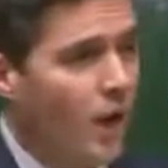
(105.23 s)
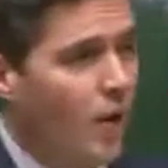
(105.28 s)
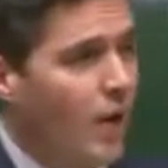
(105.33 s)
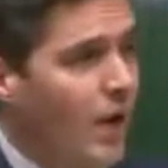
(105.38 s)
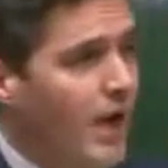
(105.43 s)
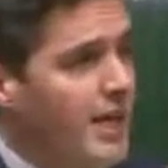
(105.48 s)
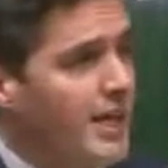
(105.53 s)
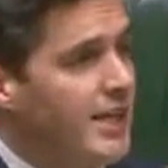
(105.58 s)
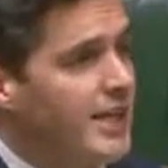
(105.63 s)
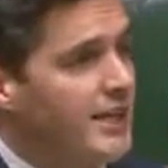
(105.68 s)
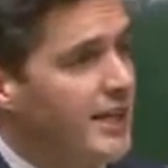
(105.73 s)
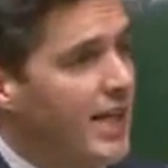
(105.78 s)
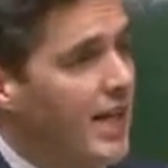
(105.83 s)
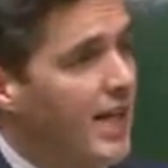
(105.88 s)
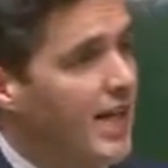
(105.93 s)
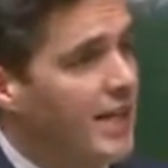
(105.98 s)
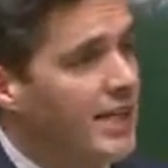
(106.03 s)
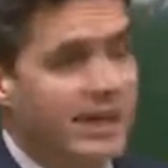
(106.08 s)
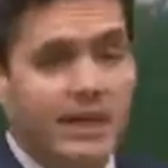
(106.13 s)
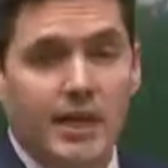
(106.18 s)
All I can
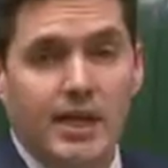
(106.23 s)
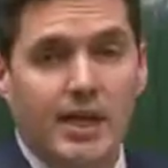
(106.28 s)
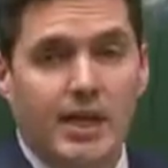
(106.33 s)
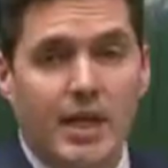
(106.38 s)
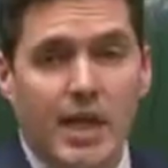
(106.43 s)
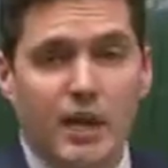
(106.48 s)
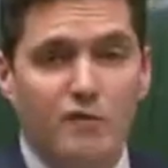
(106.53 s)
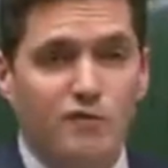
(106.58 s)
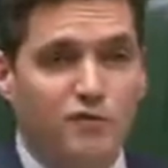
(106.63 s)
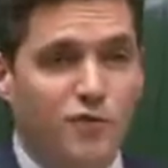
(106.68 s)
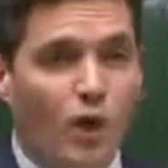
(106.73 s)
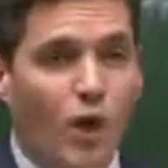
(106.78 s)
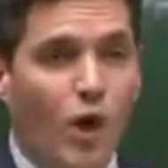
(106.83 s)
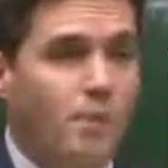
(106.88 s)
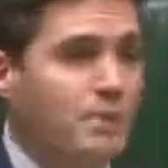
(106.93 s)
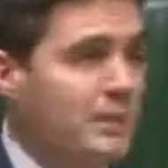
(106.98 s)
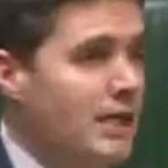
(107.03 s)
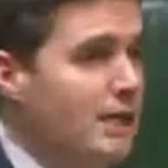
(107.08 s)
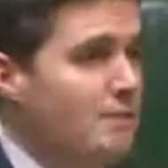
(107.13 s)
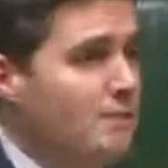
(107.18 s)
say is, if
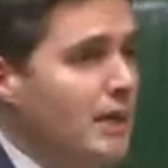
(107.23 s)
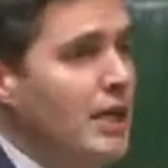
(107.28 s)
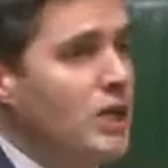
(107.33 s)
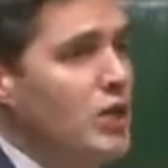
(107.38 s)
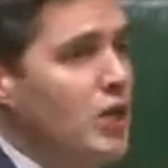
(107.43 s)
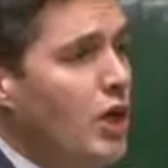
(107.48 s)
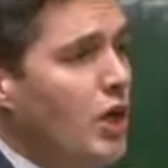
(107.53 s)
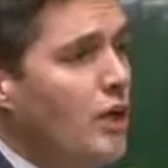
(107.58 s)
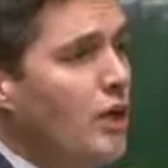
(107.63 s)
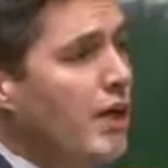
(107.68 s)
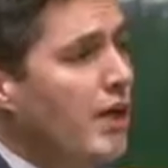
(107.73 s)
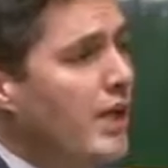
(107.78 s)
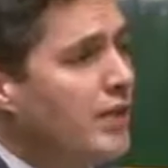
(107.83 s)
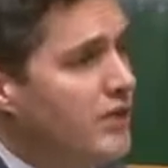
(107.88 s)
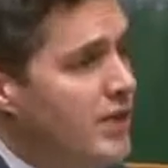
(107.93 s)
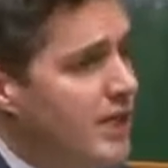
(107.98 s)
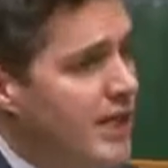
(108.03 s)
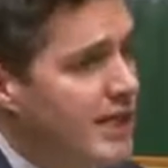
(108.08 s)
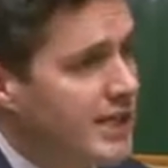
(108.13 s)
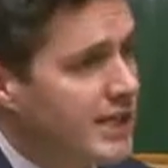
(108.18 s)
Forbes had been tuning
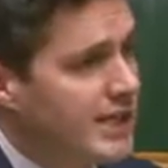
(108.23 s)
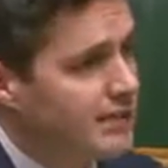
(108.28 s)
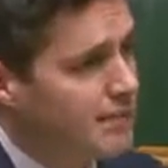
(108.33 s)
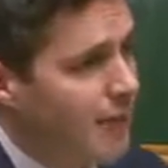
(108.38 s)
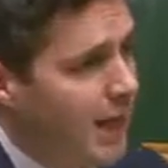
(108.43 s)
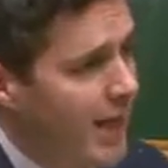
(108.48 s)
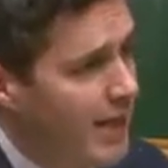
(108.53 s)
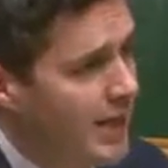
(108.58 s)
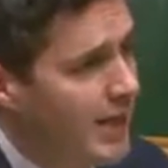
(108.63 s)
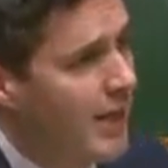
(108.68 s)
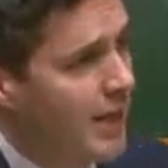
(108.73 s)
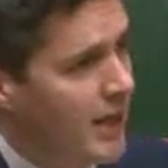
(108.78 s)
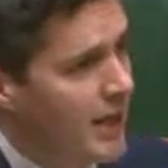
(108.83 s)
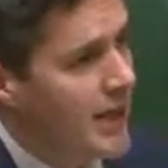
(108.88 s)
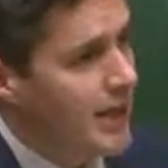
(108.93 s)
into this debate,